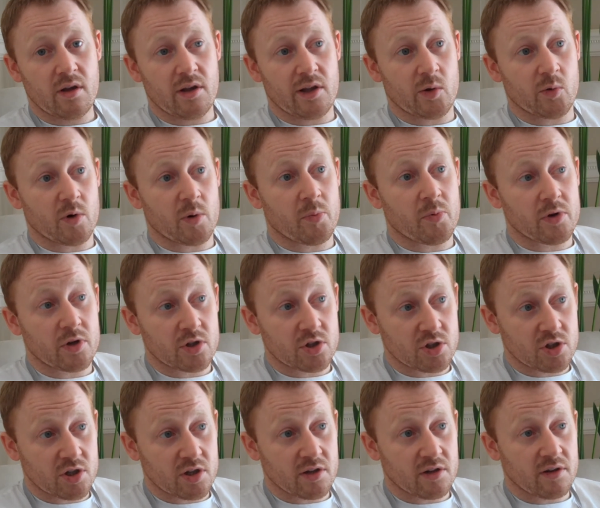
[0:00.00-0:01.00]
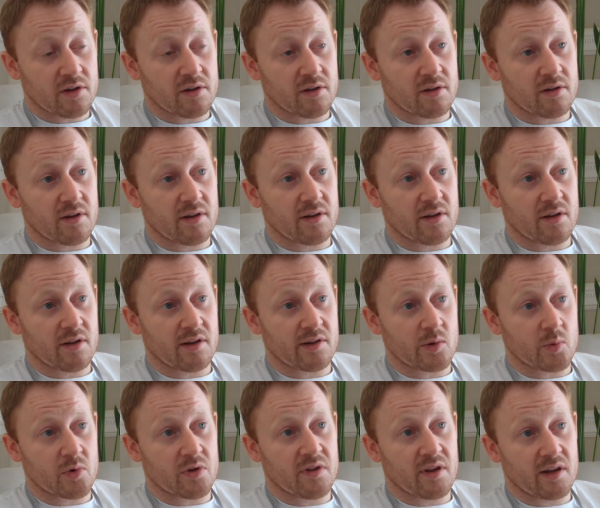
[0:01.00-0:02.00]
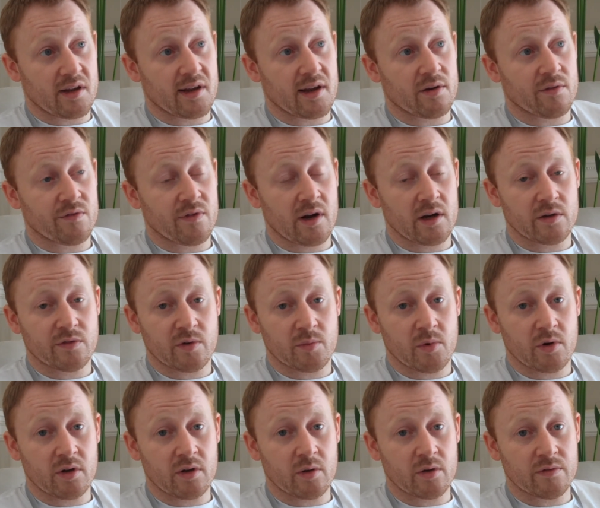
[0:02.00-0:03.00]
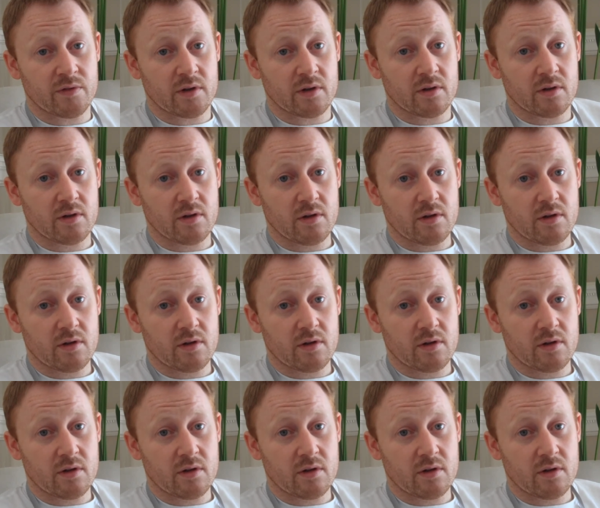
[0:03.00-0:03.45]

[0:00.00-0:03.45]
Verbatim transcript: they would appreciate and, and, and they would think they're getting value for money out of it.